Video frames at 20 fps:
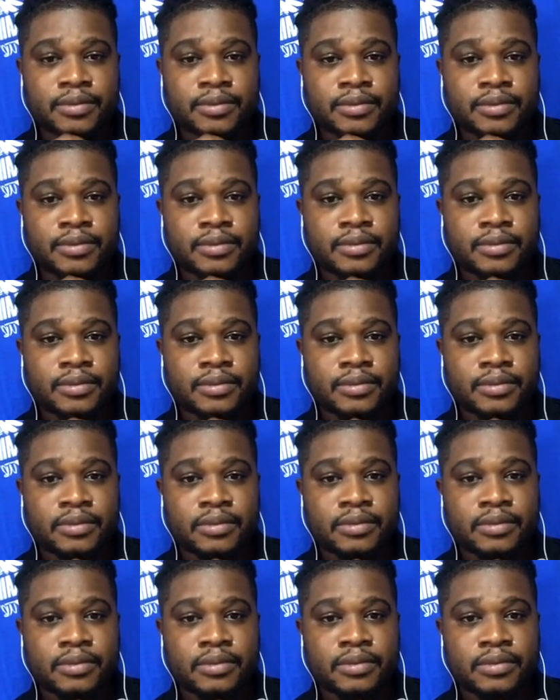
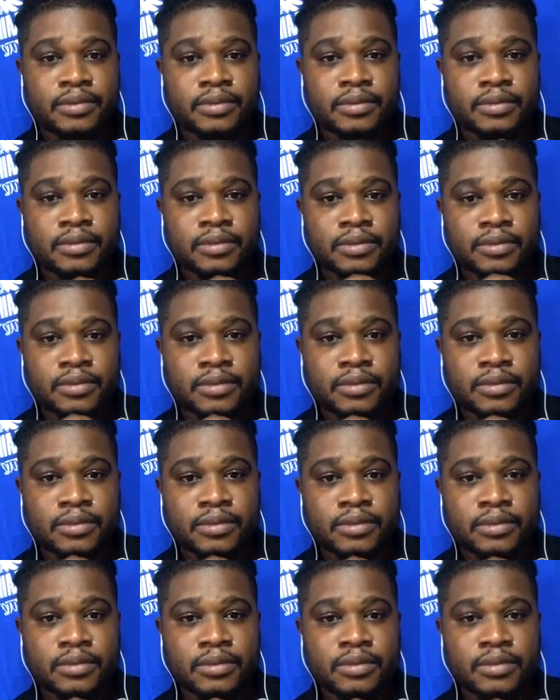
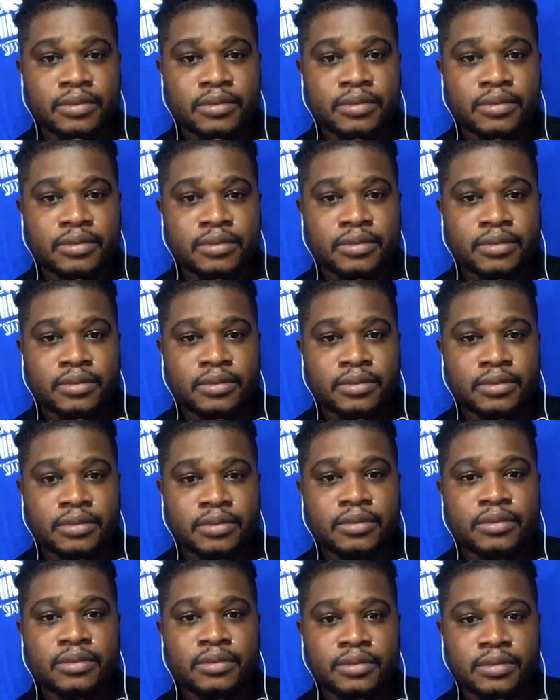
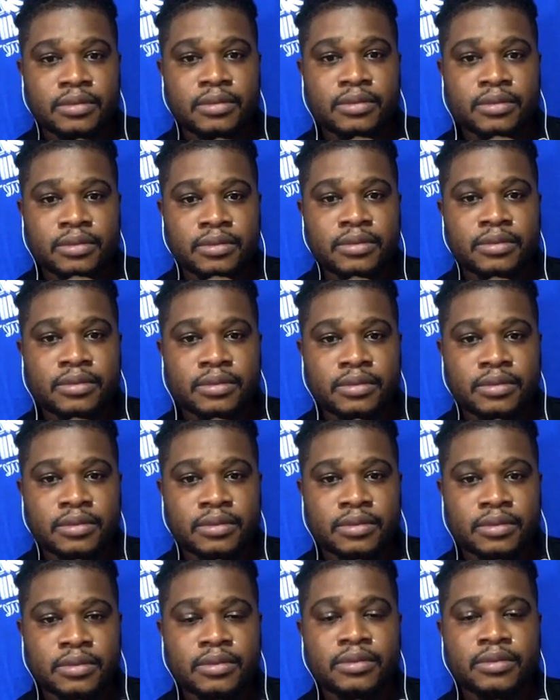
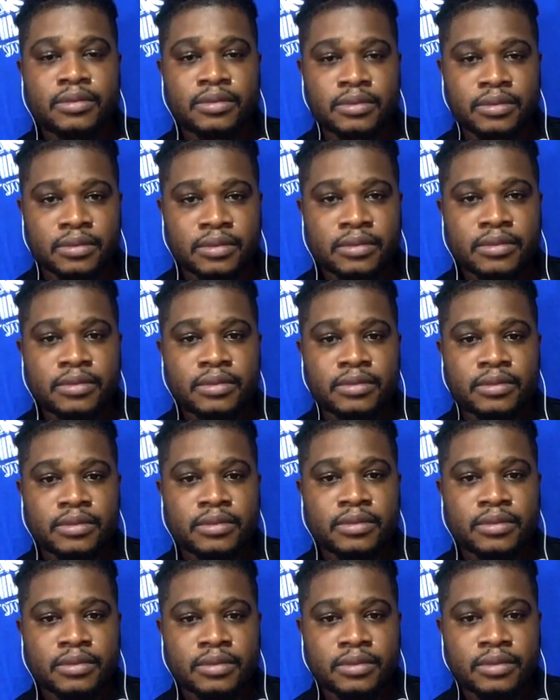
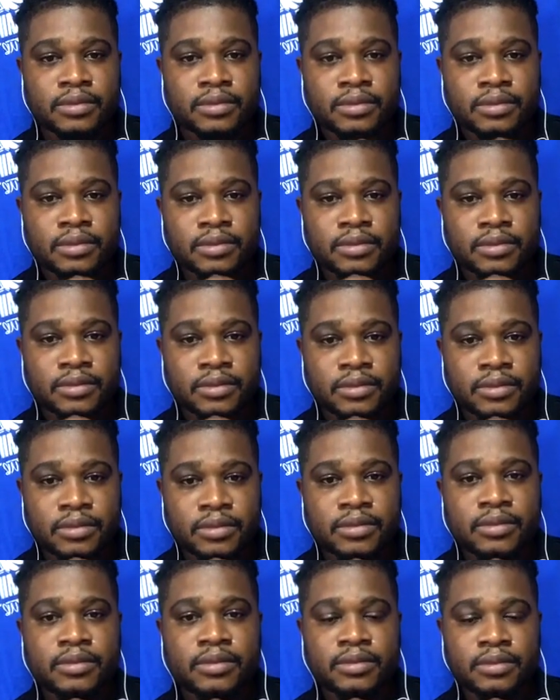
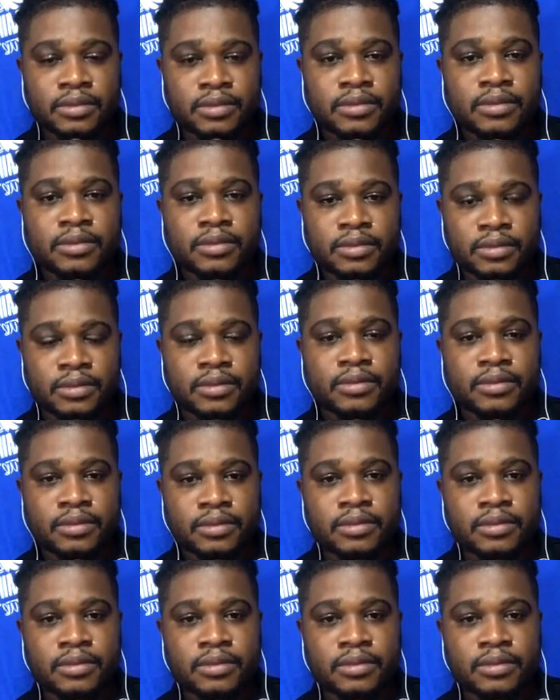This person isn't speaking.